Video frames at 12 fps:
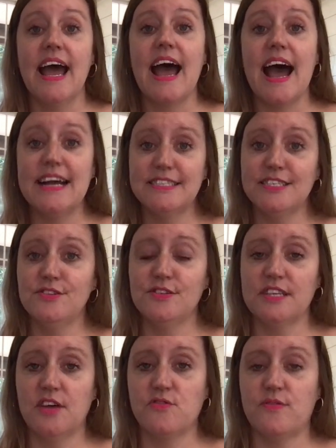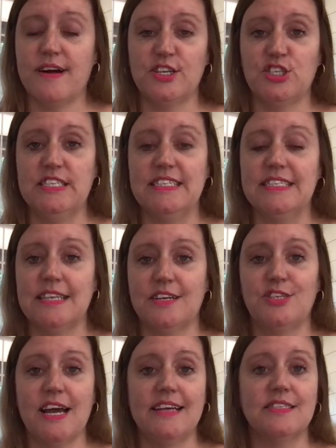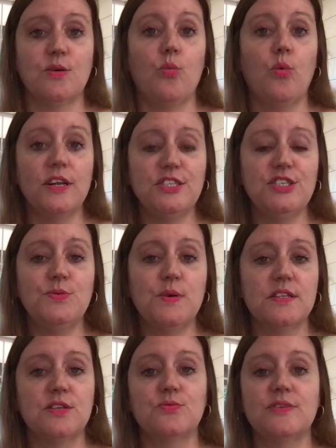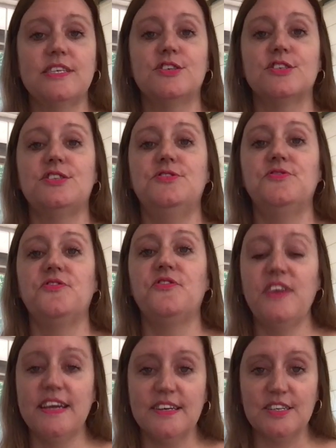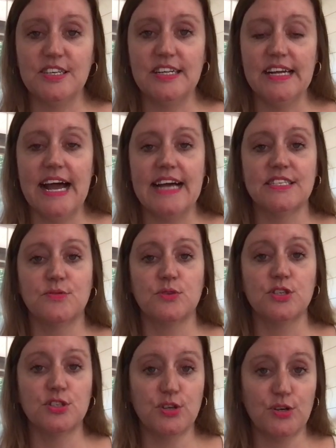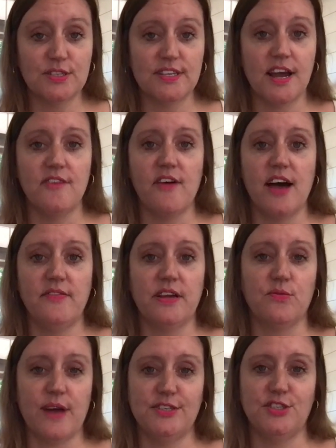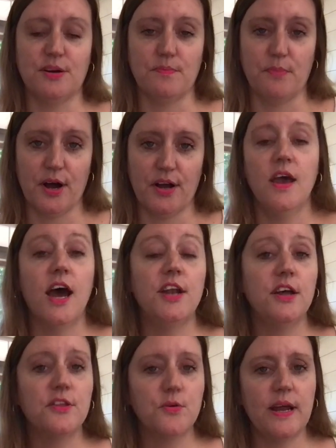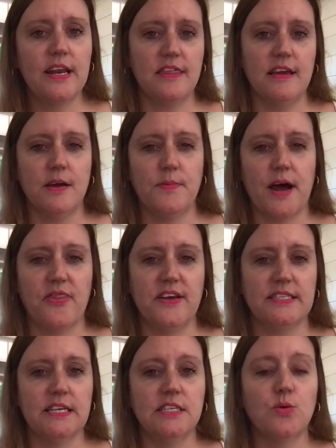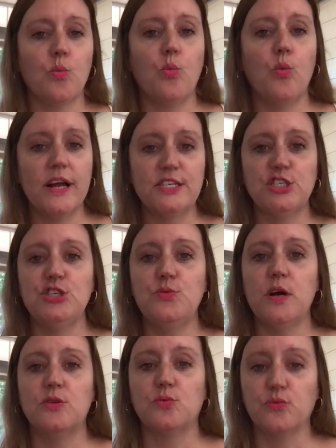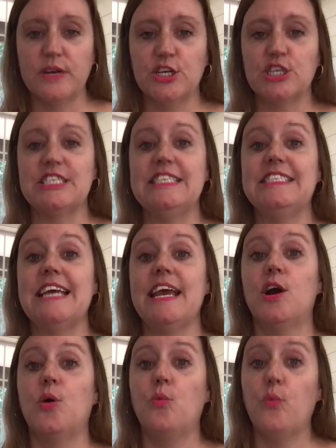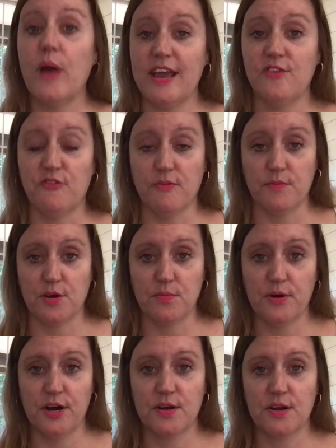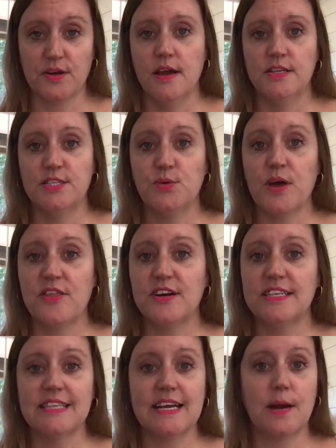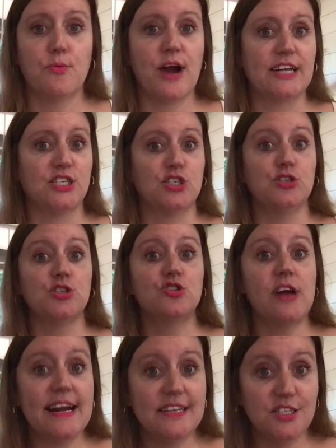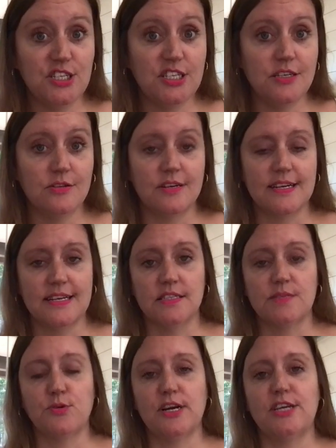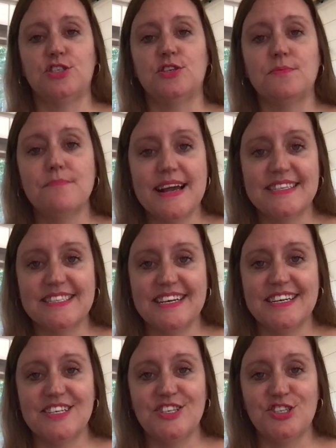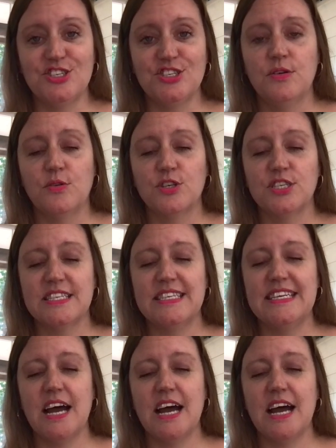asking yourself questions such as, what do you want the readers to feel as a result of having read your book? Another way to think about this is, what do you want readers to take away from your book? So whether it's like a practical strategy or an inspirational message, or just a